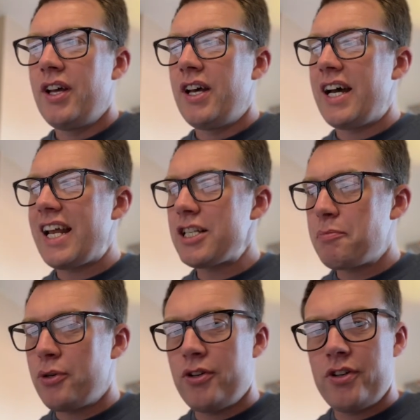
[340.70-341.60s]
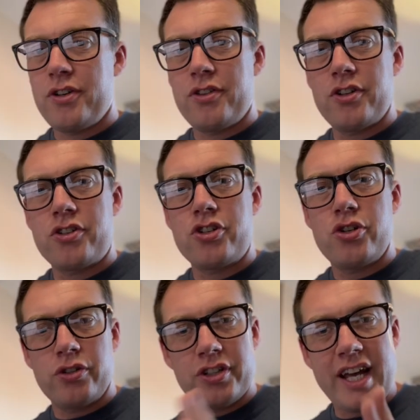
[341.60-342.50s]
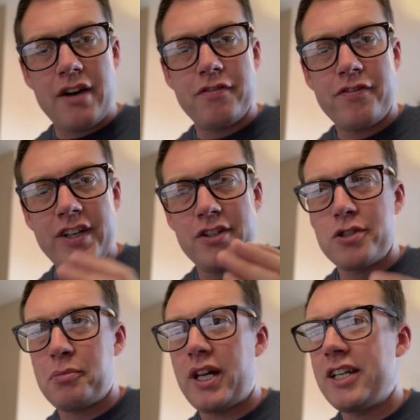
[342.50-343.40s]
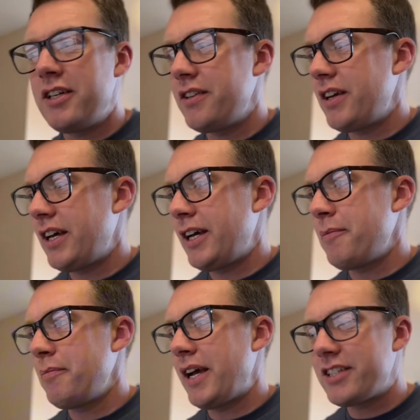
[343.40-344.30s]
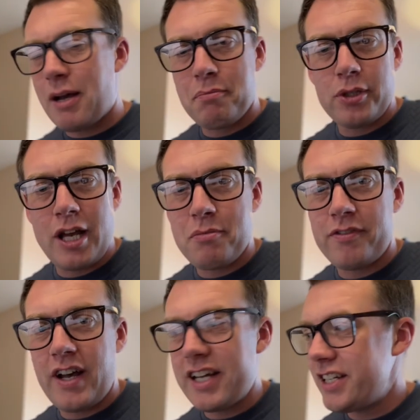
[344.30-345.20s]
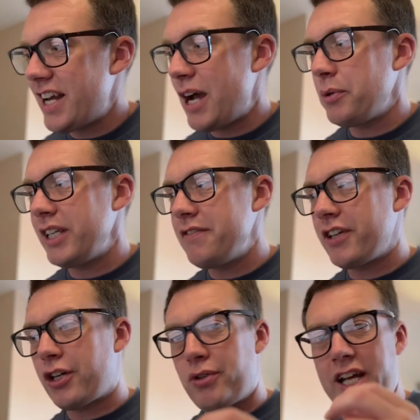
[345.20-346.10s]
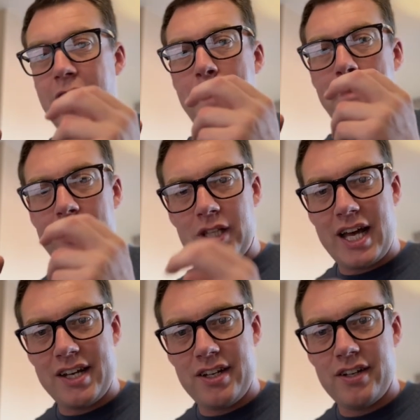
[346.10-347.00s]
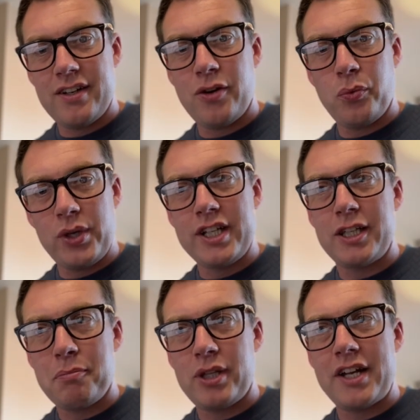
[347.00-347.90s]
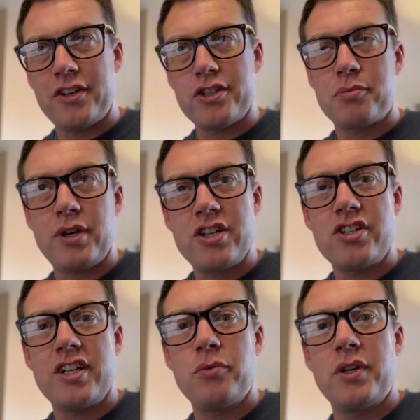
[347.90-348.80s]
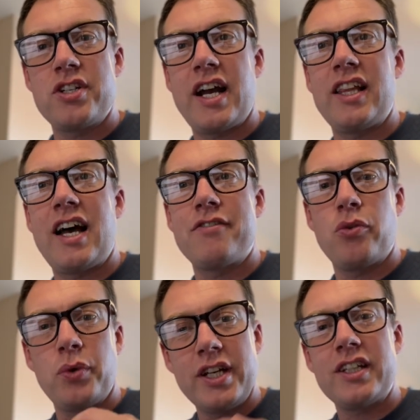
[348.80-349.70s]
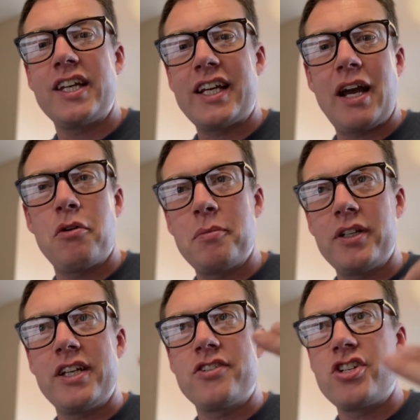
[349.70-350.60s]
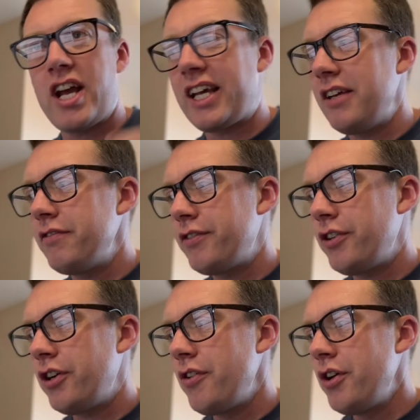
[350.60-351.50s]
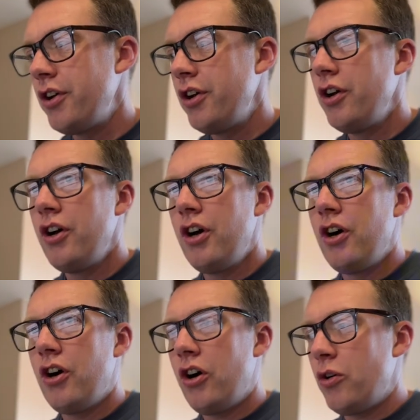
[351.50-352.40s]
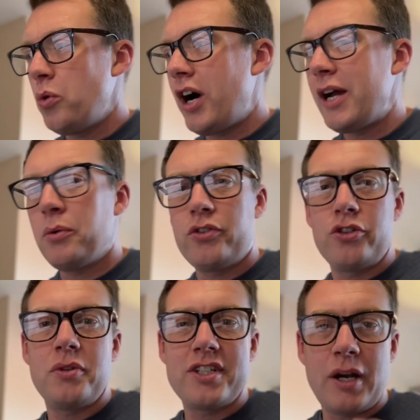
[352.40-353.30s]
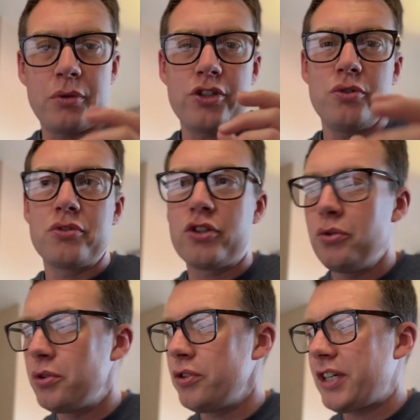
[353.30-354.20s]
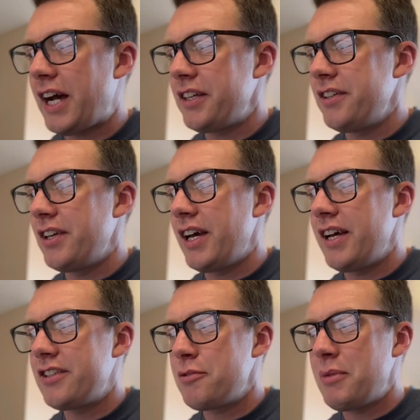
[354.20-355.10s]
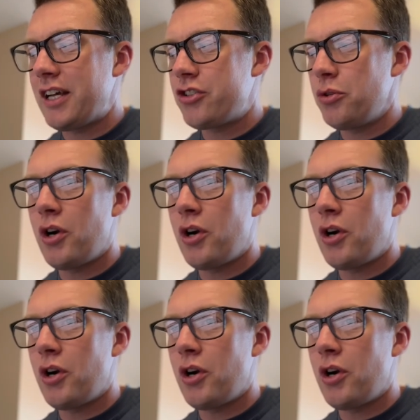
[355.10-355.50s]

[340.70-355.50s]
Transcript: And as per the Chunk Down fitness planning example I provided, I will either create a plan, a weekly plan on a spreadsheet, which I'll have a weekly accountability to check in for, or what I will do is I will use Google Calendar to make sure